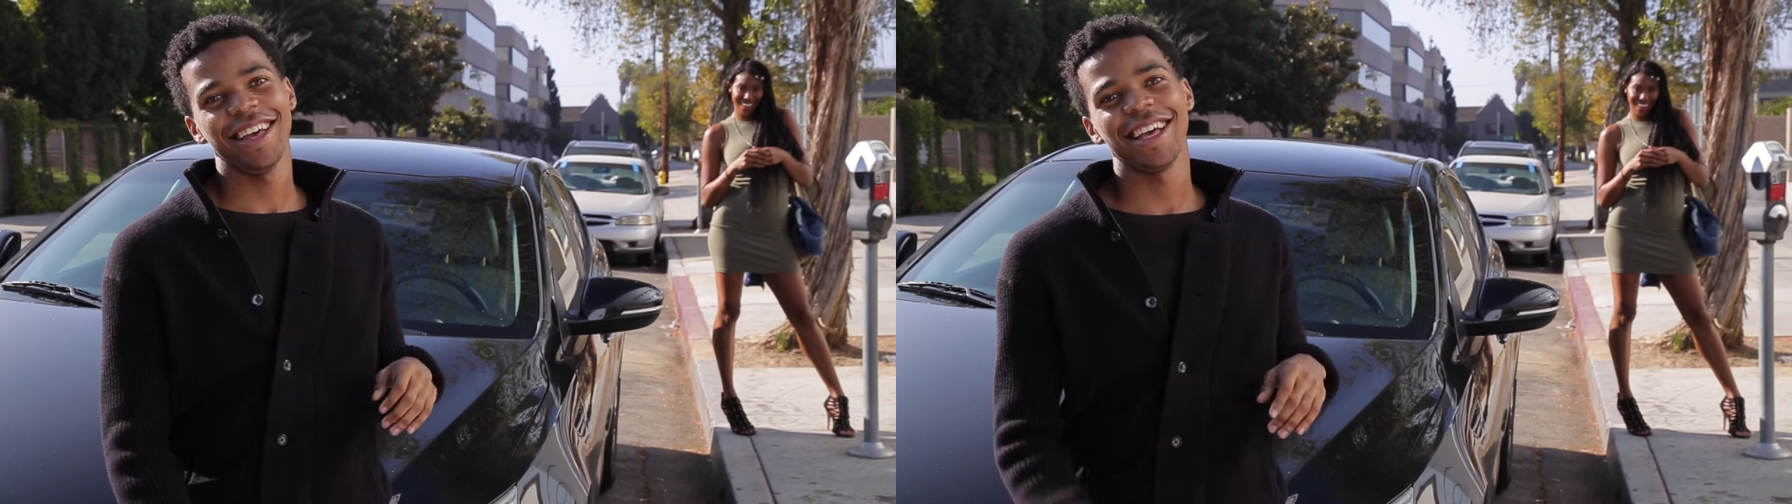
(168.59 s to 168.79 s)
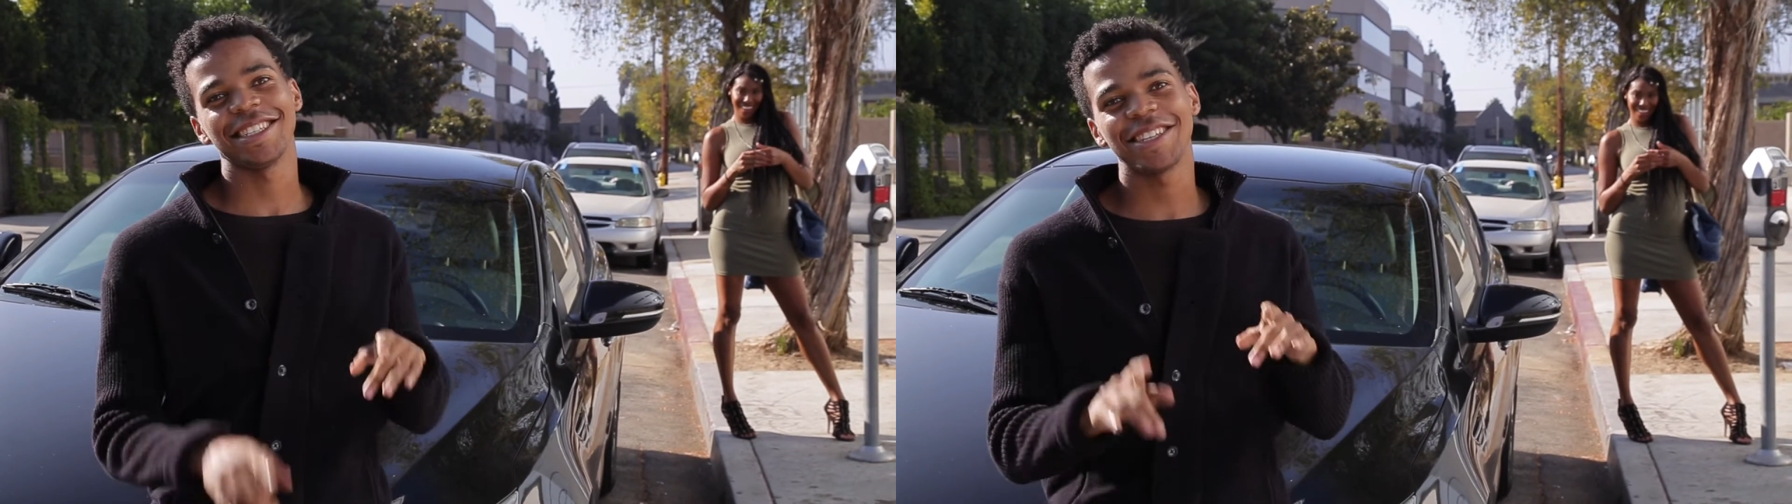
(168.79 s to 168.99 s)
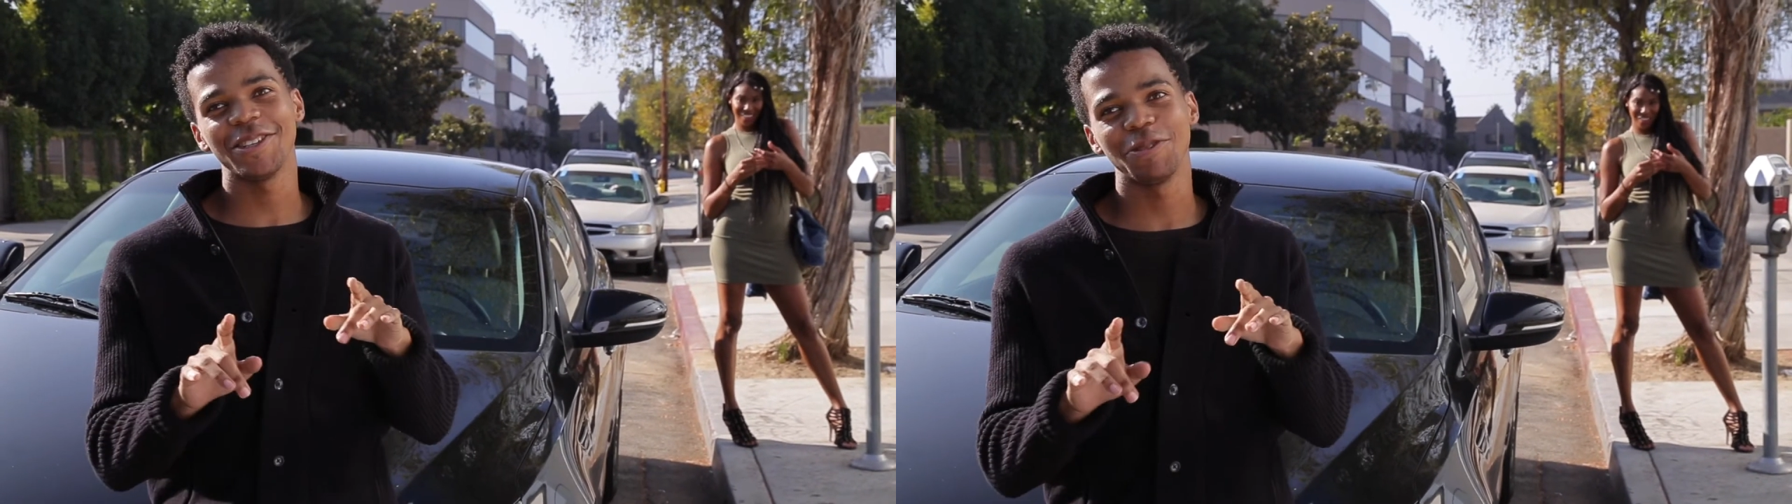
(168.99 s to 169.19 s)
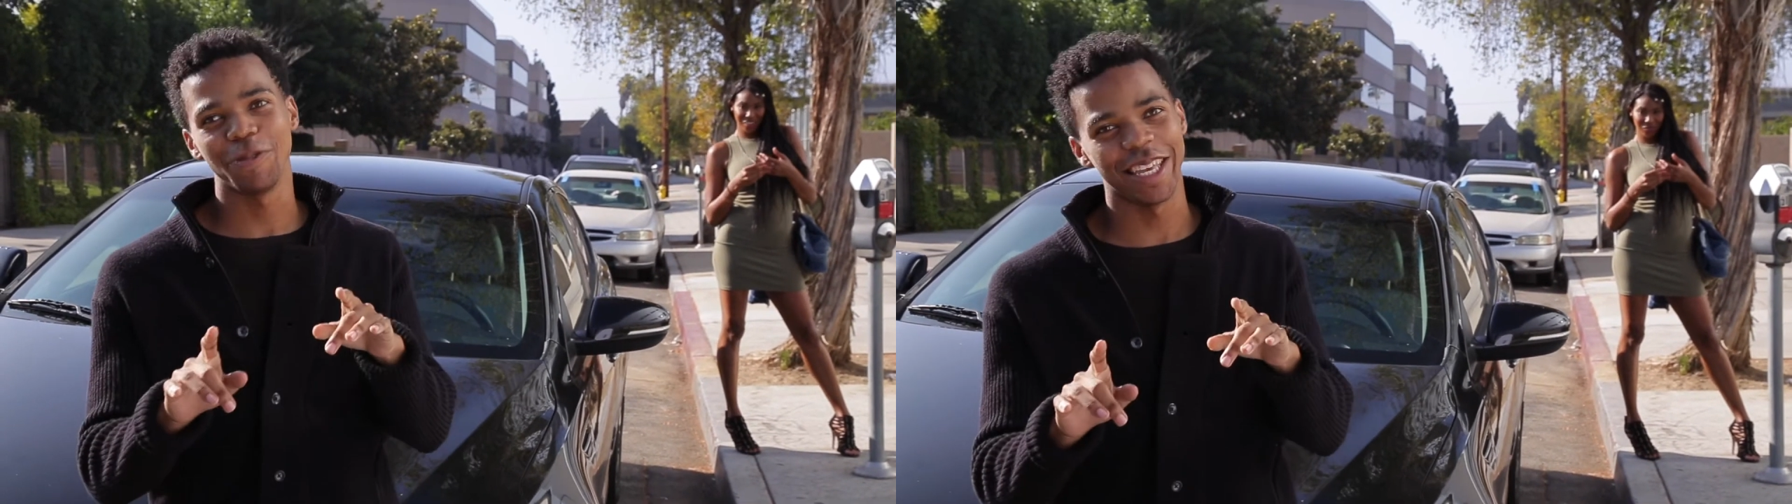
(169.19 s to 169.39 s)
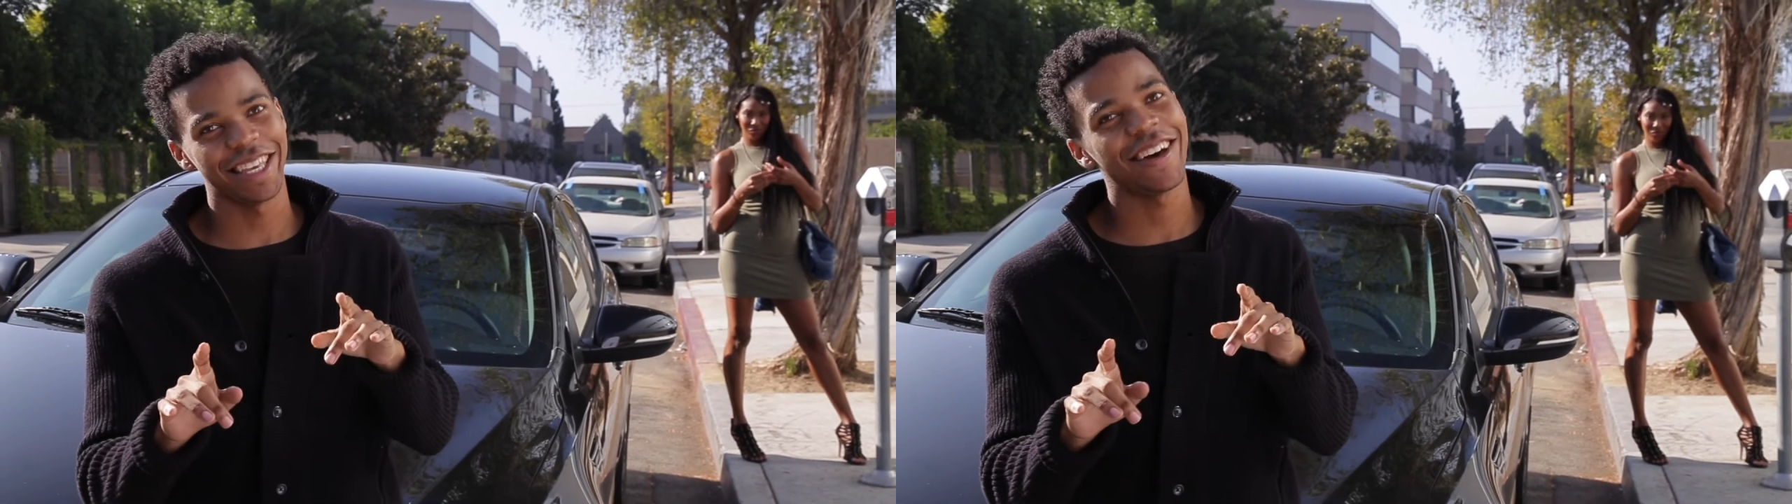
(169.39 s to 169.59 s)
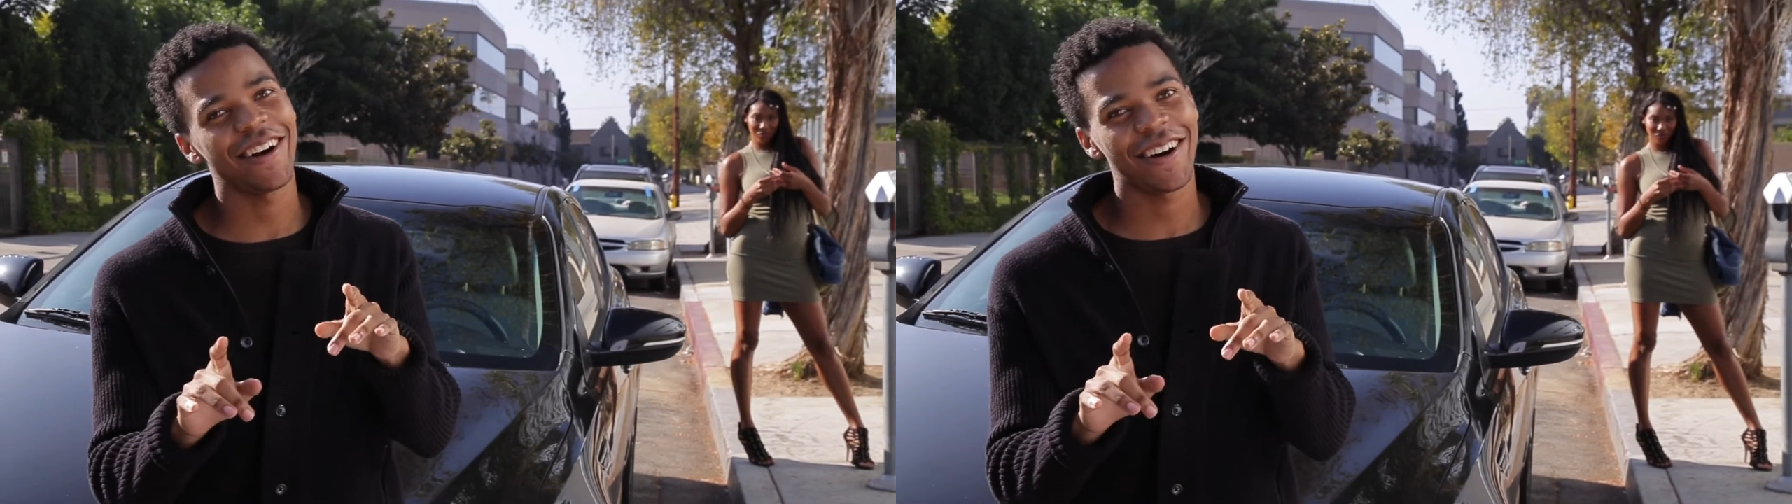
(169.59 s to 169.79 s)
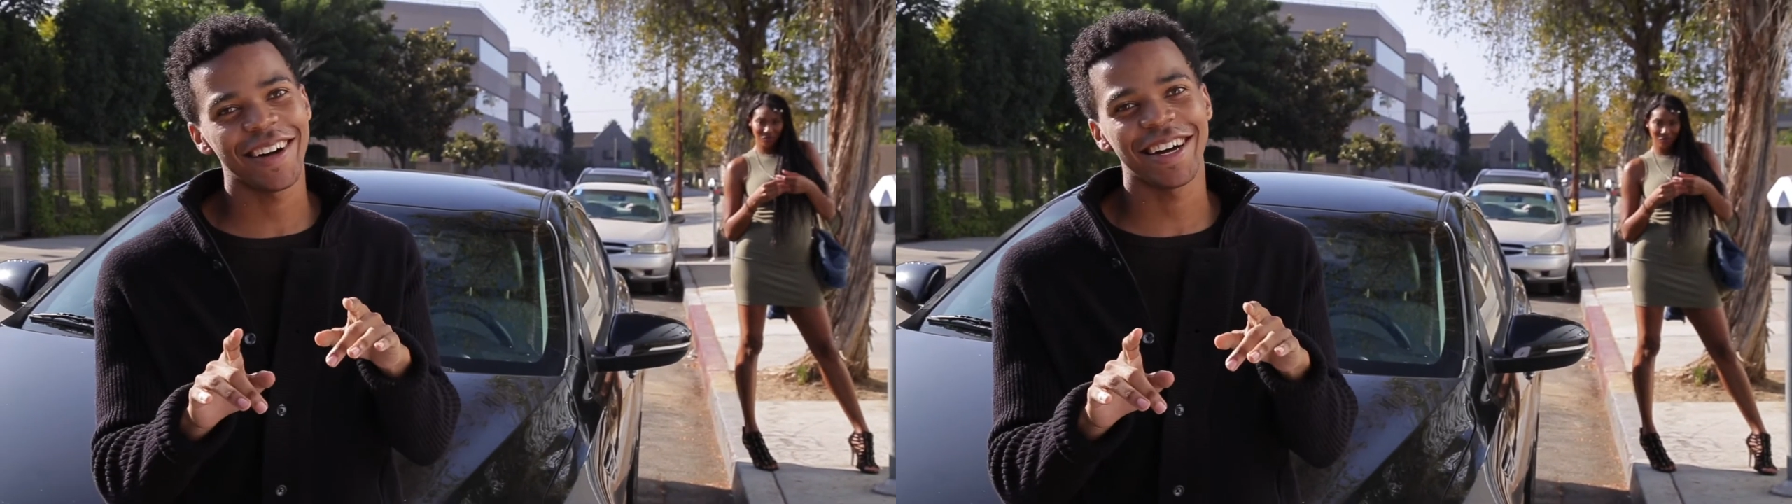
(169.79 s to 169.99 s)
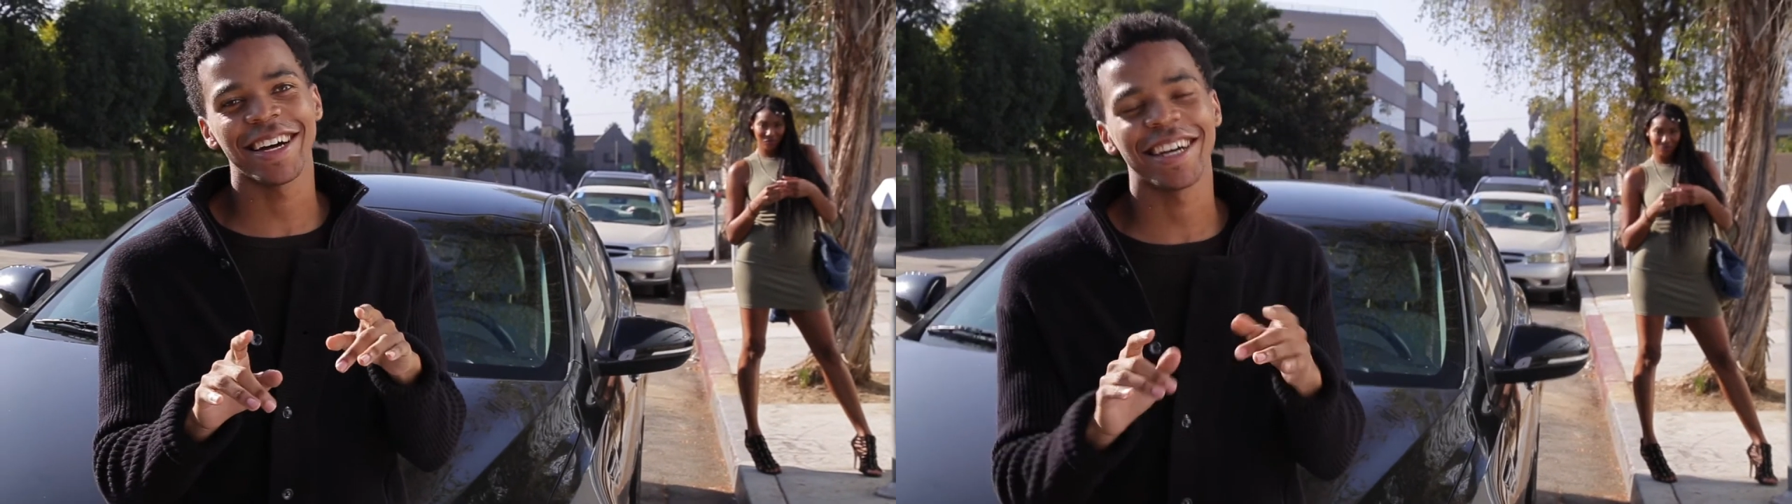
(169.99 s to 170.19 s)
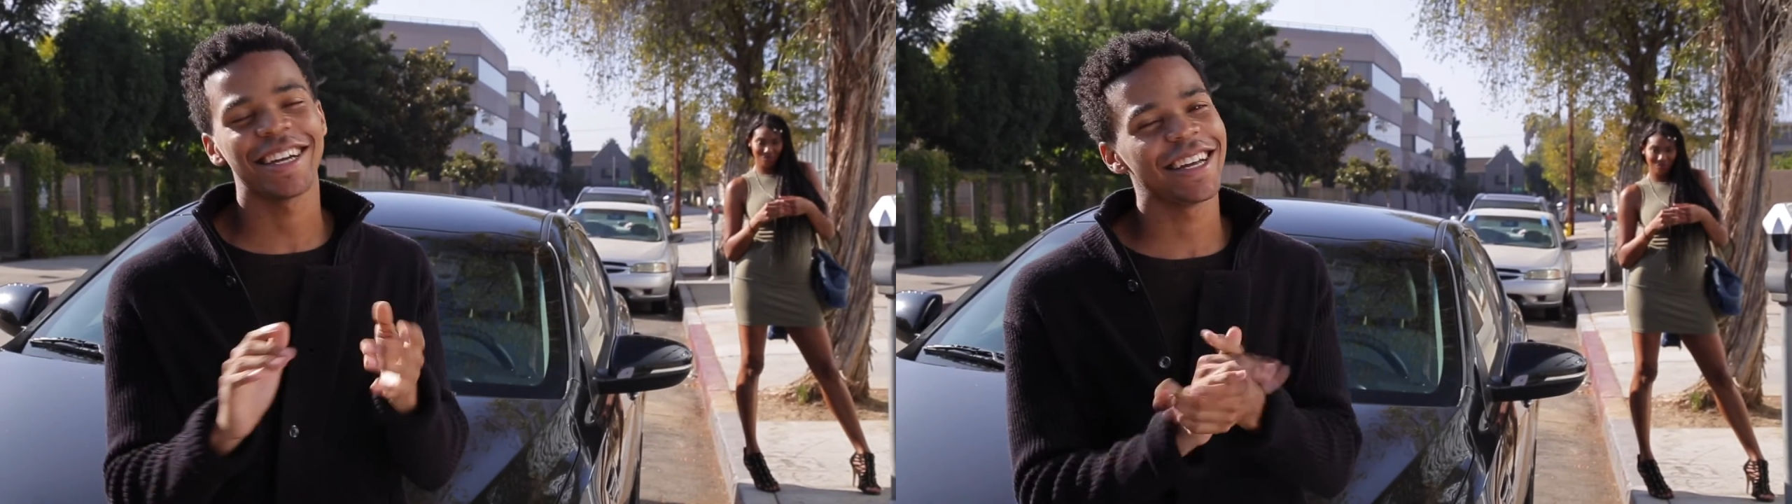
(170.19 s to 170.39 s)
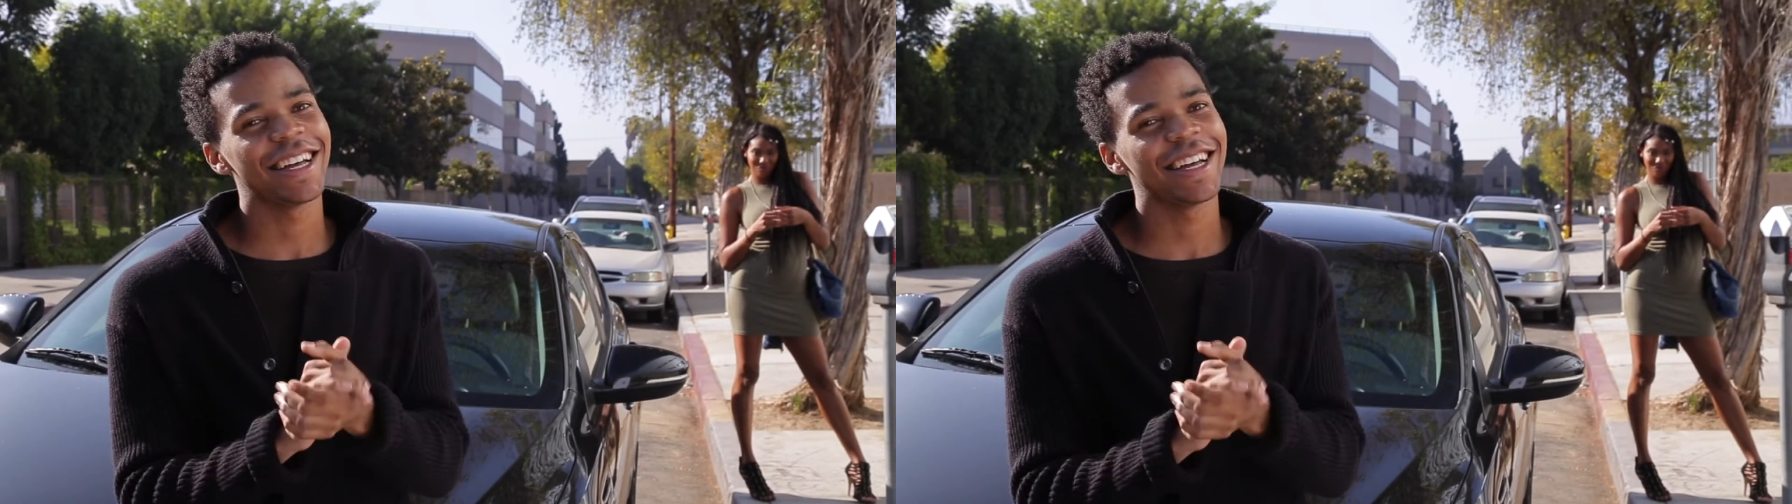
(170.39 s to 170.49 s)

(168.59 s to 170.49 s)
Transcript: Excuse me, y'all.